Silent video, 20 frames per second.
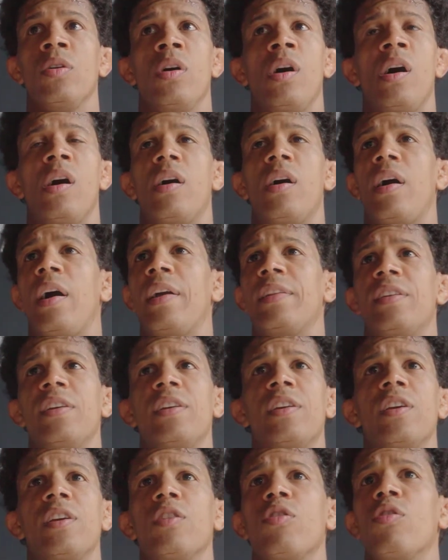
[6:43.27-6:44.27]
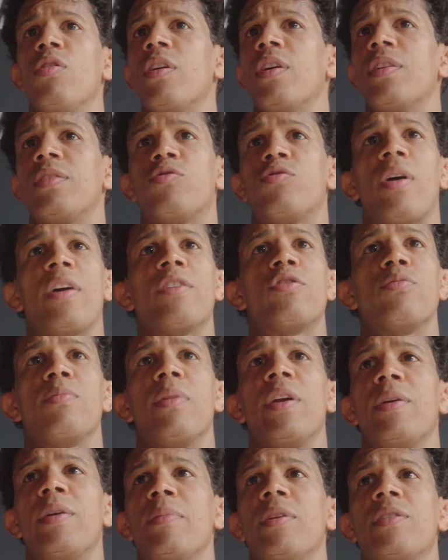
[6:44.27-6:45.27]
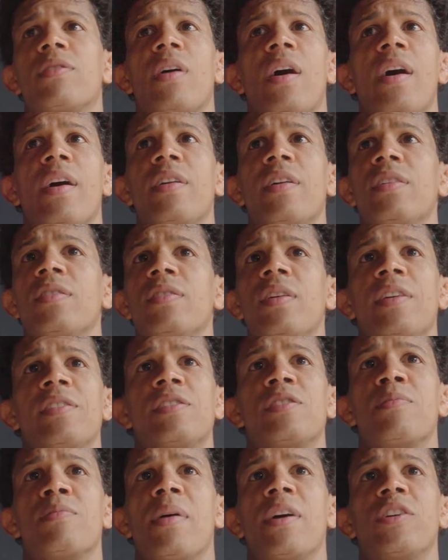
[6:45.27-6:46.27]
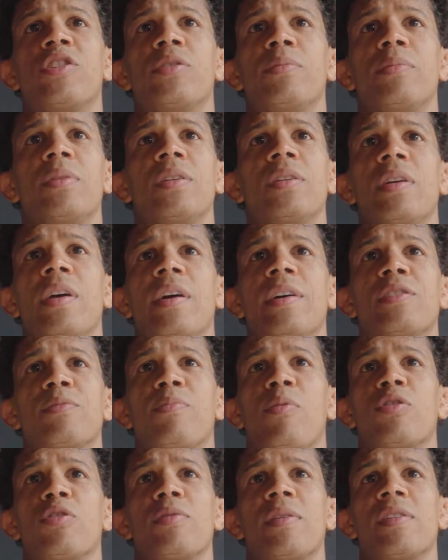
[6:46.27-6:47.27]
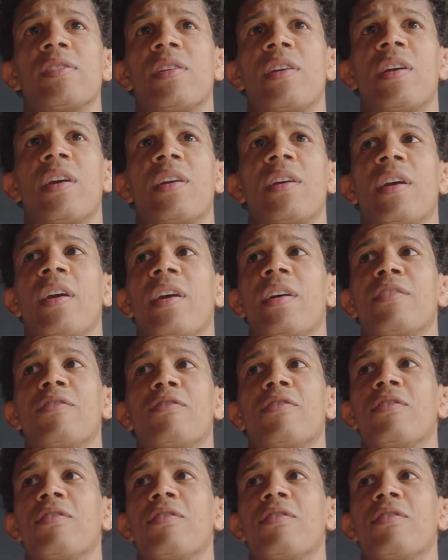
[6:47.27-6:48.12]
Uh, I think he's going to try to make me tired and smash me as possible as I can.